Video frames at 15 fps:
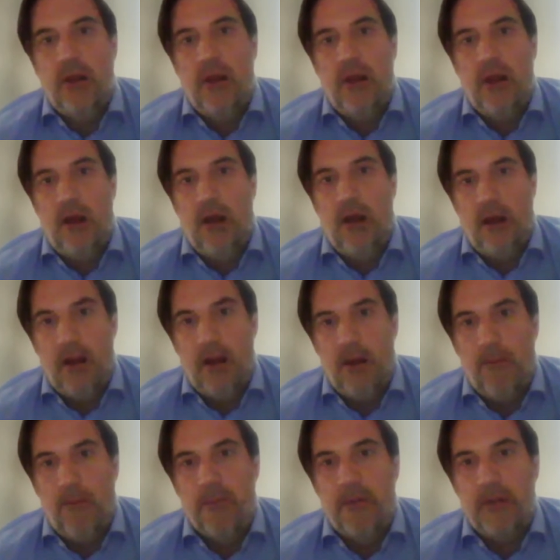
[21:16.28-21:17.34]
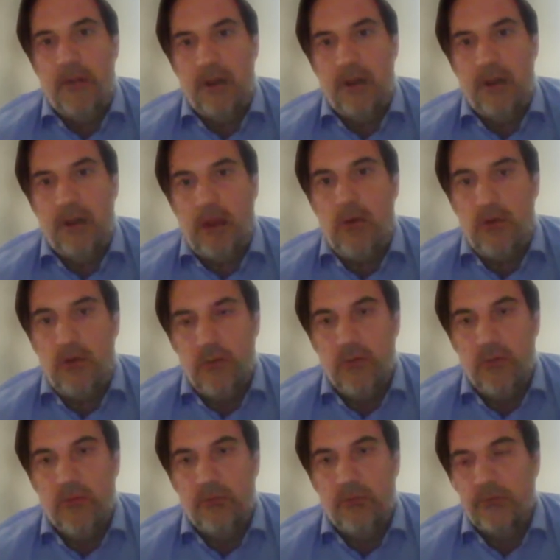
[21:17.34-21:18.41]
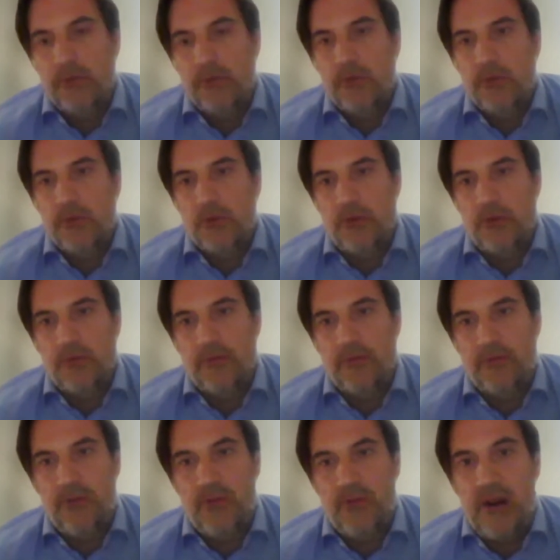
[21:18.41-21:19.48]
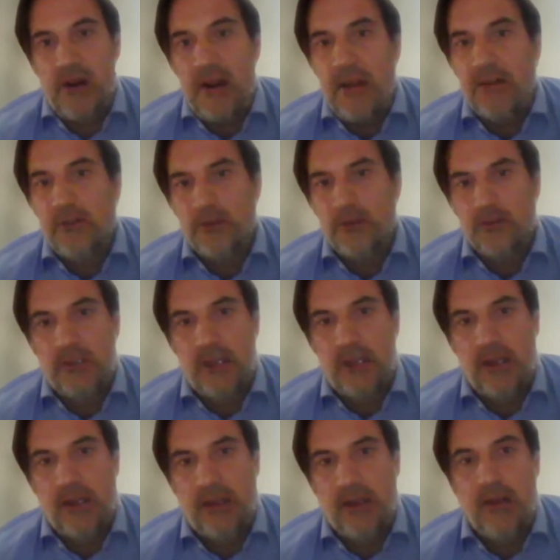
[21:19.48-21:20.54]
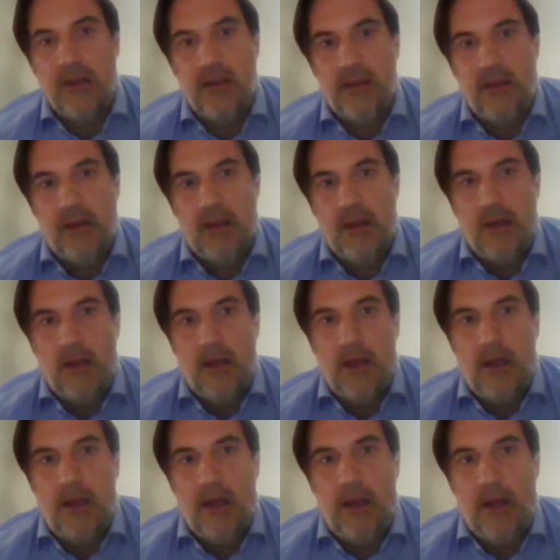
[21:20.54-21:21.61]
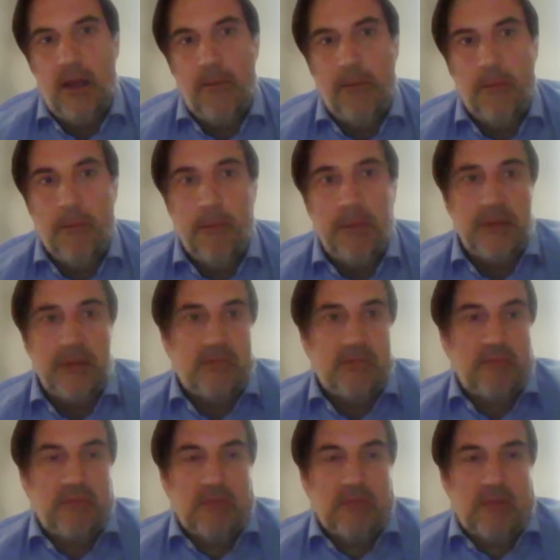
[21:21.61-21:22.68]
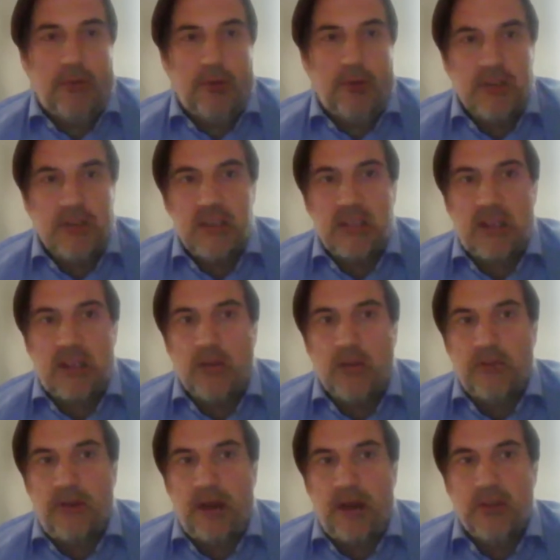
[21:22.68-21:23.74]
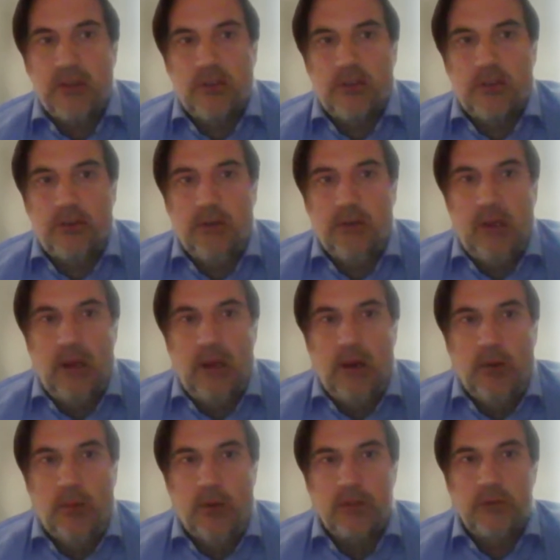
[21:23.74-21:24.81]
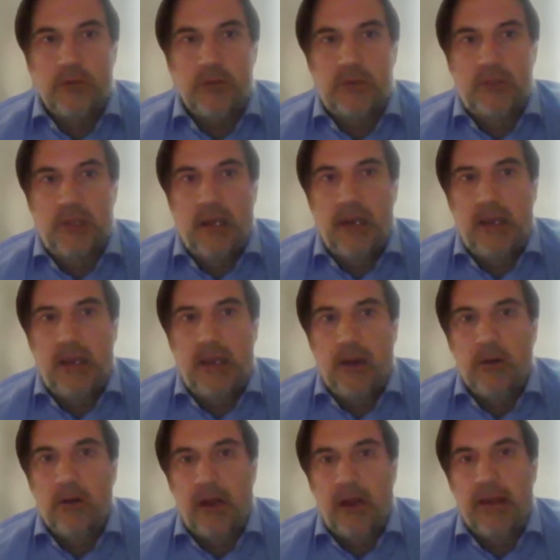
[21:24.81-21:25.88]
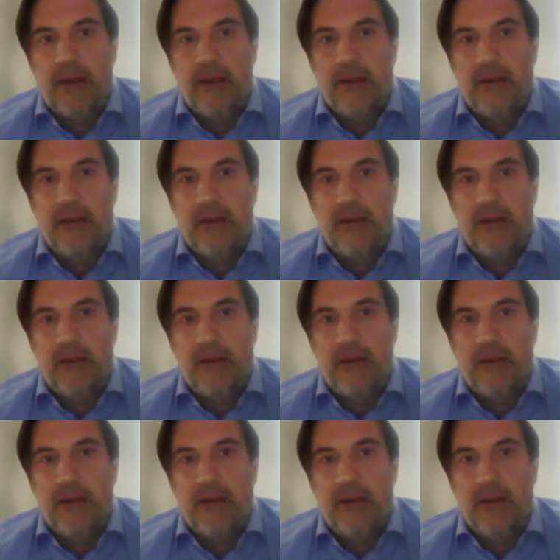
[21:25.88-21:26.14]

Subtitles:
that the EU sort of reneged on Turkey. But of course, there's the counterfactual. What would Turkey look like